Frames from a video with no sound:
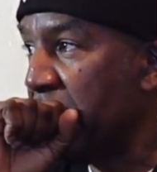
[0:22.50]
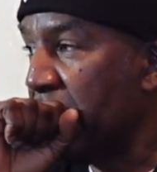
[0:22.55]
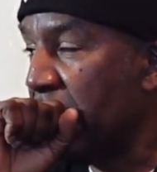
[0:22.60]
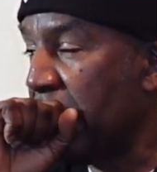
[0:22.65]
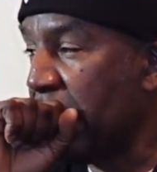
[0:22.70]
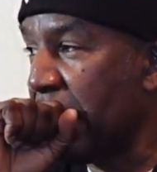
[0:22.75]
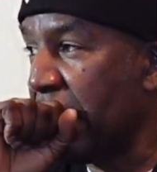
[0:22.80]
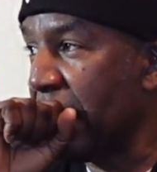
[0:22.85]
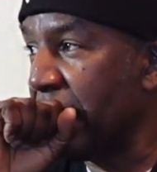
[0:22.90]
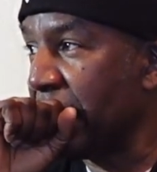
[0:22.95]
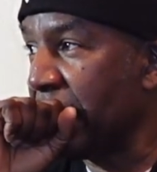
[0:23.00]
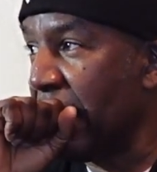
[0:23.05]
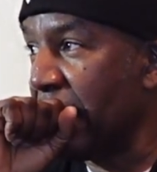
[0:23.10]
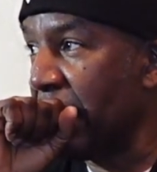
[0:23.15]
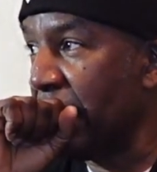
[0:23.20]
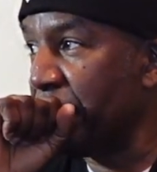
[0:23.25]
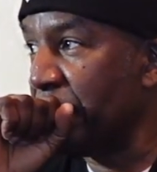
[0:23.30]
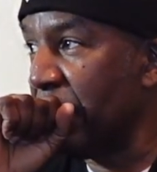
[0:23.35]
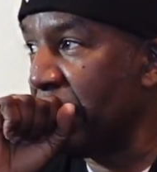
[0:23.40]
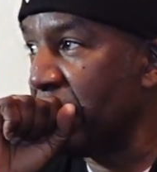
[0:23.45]
that
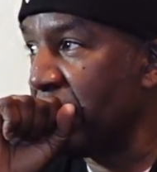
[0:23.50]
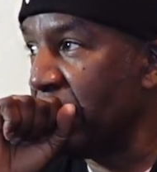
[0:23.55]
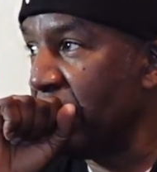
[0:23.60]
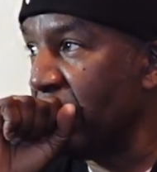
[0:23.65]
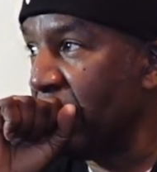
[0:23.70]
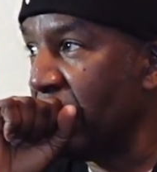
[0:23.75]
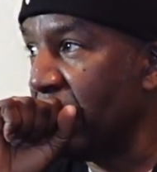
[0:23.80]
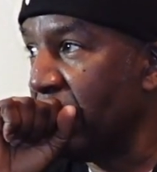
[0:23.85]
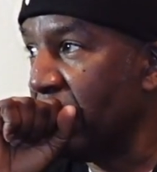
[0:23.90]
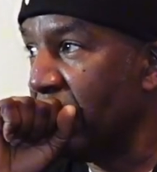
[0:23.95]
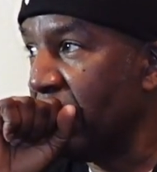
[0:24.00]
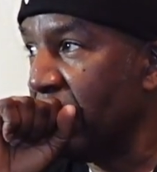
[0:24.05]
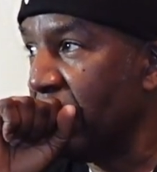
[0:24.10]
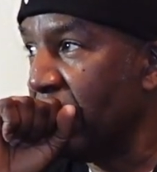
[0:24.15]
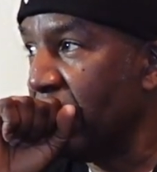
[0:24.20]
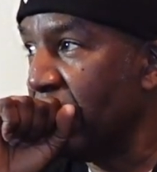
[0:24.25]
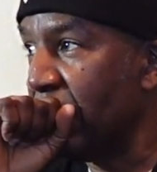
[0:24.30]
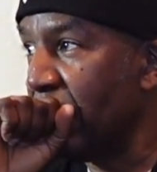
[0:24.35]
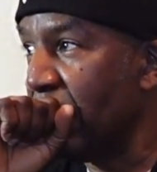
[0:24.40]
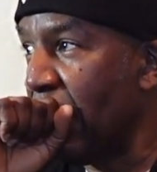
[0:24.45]
I'm not sure.
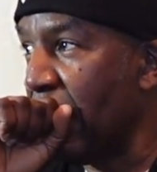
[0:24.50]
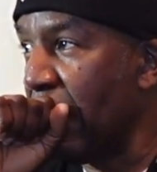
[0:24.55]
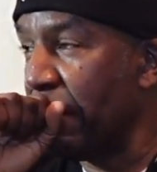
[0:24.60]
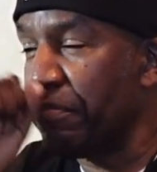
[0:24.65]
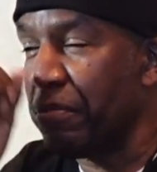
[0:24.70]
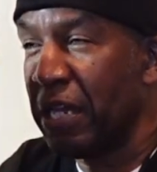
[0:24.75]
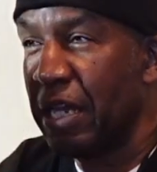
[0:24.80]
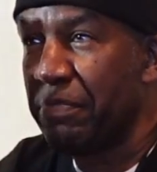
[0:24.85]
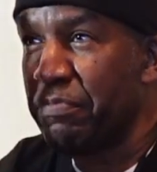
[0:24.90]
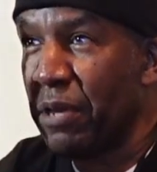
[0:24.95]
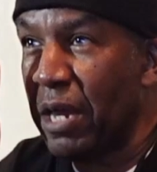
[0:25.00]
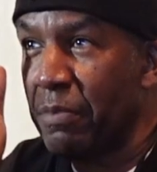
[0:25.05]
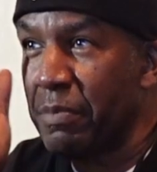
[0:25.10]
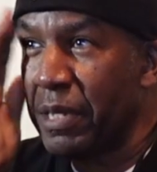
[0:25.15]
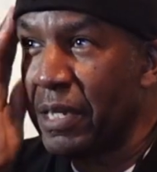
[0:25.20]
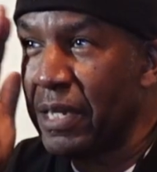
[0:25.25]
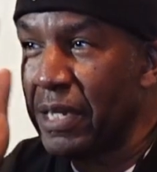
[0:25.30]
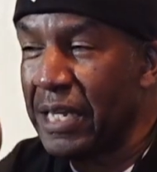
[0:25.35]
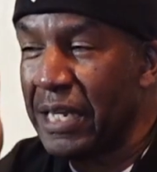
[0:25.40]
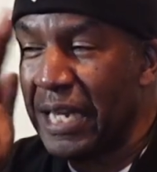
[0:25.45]
It probably
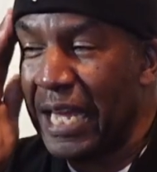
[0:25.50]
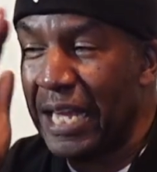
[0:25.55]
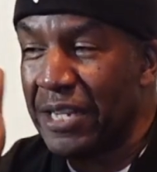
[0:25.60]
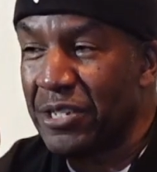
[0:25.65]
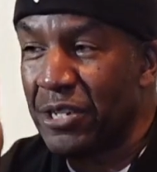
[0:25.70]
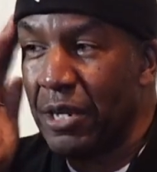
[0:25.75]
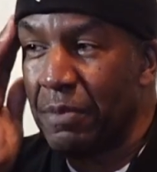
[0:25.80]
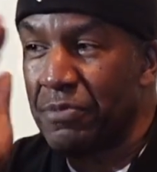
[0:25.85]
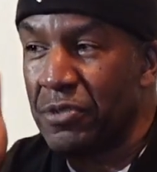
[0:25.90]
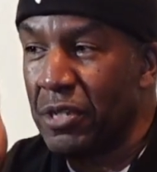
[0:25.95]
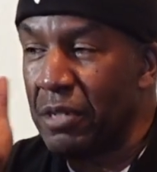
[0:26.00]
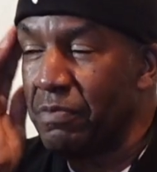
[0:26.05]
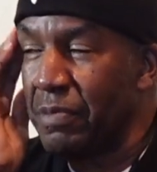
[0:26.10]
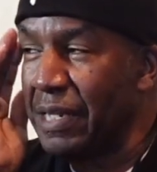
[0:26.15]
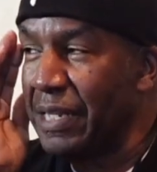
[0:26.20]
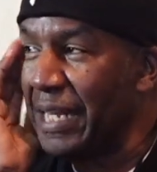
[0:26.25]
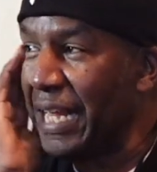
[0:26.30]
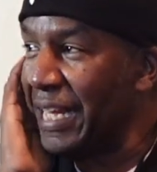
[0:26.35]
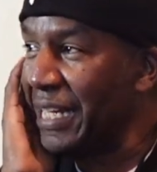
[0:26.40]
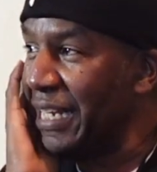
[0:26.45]
would catch up to me
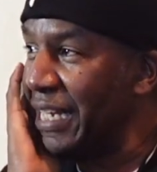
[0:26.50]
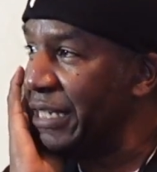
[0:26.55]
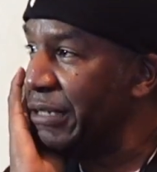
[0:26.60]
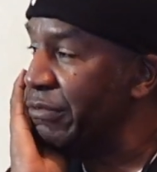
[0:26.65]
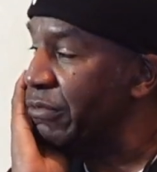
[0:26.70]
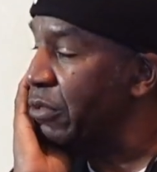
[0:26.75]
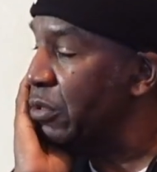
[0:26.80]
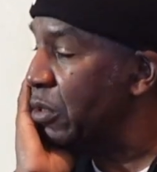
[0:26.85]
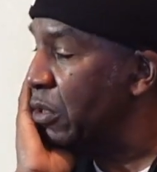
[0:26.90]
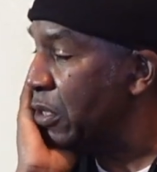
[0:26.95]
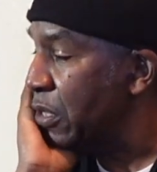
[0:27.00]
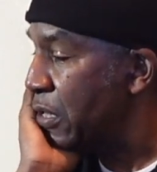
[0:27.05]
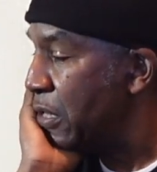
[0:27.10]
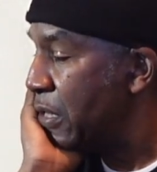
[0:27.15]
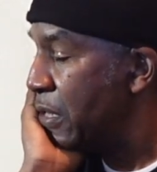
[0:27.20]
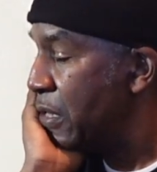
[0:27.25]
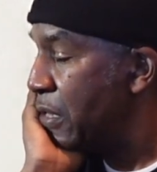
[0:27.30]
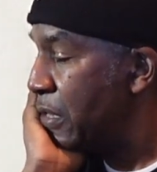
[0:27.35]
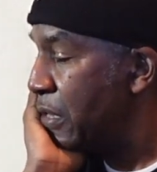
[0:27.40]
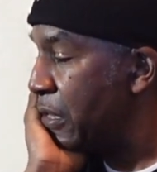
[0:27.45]
like later on.
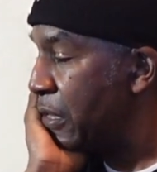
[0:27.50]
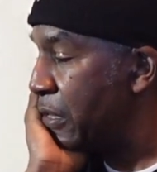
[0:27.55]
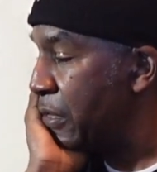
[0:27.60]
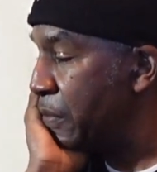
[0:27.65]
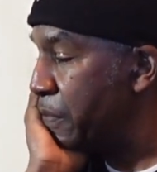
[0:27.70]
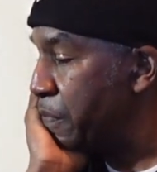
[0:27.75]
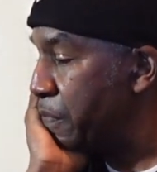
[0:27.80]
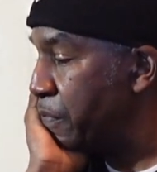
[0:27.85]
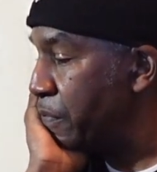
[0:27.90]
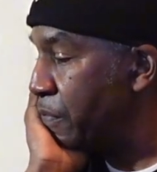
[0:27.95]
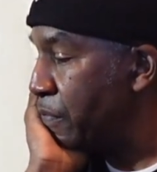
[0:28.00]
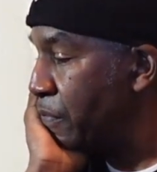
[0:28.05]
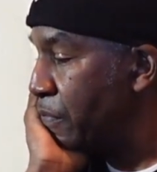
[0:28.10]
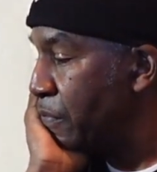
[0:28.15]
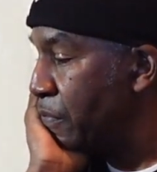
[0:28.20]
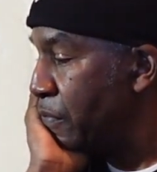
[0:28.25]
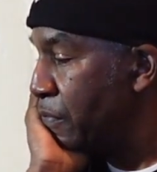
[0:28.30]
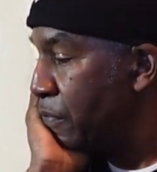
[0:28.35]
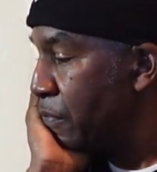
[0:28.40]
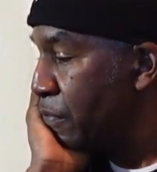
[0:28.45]
Um,
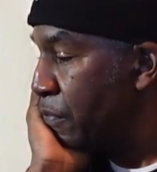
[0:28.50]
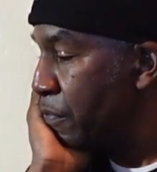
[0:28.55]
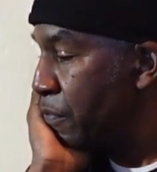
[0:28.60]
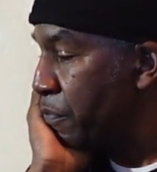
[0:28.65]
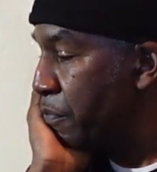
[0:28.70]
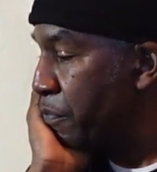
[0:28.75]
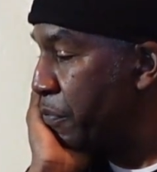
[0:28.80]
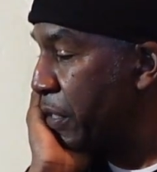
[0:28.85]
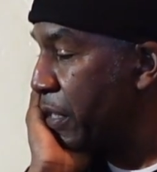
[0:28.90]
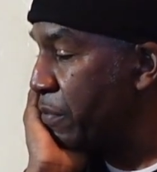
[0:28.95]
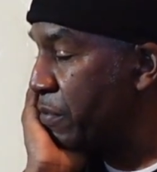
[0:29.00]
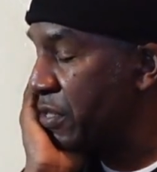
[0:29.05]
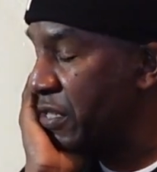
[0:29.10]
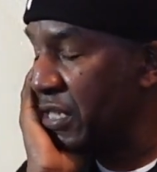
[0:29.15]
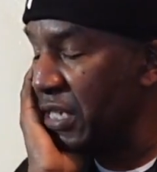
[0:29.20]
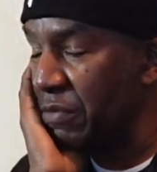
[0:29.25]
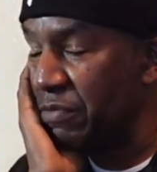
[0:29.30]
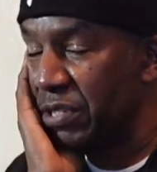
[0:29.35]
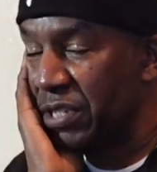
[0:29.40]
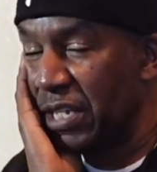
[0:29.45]
but it was
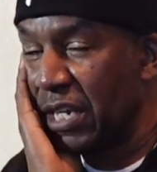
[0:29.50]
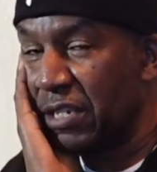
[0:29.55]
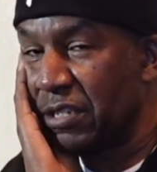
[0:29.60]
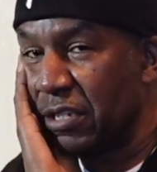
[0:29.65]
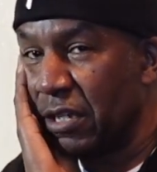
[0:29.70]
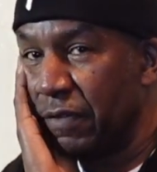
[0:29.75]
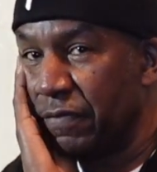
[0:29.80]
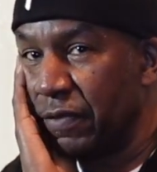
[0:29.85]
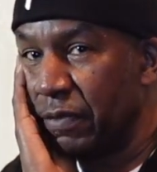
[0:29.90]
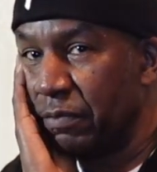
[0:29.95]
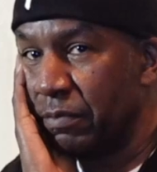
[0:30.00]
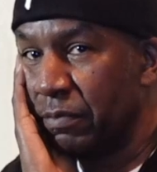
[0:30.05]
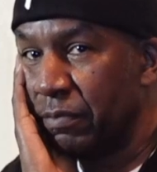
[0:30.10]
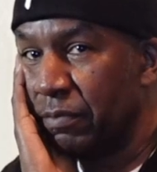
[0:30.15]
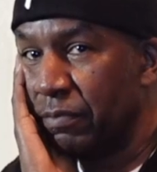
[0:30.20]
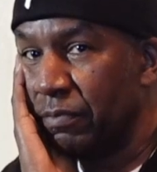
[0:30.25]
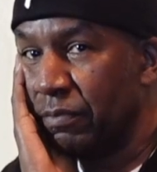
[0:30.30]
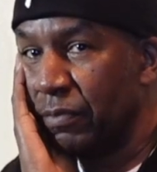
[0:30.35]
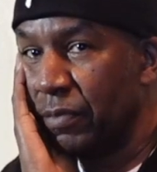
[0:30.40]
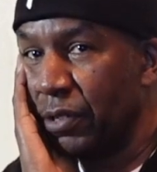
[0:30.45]
six of
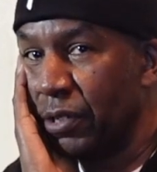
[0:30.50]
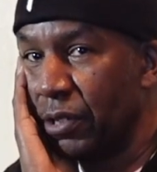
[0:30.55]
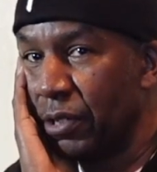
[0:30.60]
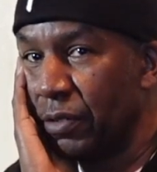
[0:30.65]
them,